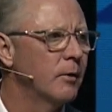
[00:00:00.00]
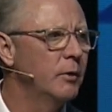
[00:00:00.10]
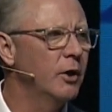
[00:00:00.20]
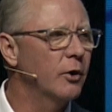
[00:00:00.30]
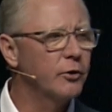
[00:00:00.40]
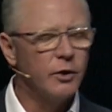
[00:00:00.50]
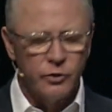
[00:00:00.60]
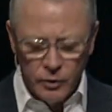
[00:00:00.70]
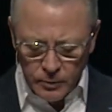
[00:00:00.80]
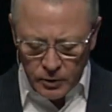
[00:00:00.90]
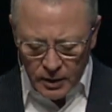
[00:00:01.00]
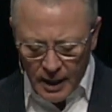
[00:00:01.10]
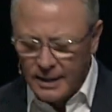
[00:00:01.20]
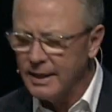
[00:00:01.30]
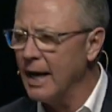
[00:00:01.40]
When you go through the scriptures, a
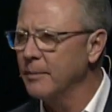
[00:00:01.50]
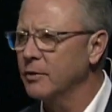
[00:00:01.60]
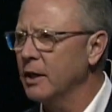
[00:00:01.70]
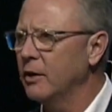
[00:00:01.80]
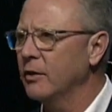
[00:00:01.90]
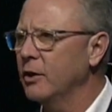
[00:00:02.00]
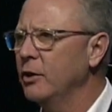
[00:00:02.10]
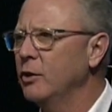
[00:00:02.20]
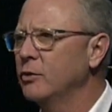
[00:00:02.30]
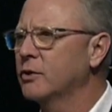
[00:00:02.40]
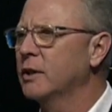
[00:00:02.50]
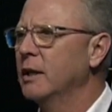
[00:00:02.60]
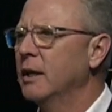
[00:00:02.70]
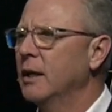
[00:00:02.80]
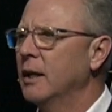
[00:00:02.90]
lot of times they're, they're used
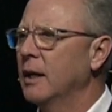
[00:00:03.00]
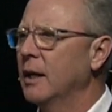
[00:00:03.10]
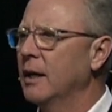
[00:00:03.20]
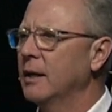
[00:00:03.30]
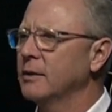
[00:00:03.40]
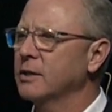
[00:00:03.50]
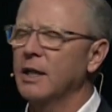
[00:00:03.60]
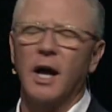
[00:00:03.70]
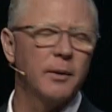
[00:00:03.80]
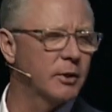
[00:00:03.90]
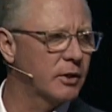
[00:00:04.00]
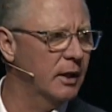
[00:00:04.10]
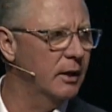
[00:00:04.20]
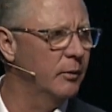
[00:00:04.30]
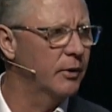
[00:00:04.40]
uh,
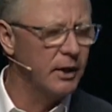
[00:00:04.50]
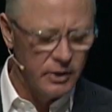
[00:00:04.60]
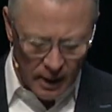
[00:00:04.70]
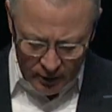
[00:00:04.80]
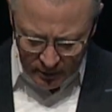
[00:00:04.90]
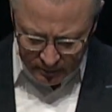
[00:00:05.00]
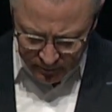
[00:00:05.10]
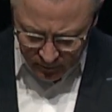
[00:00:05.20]
synonymously with each other.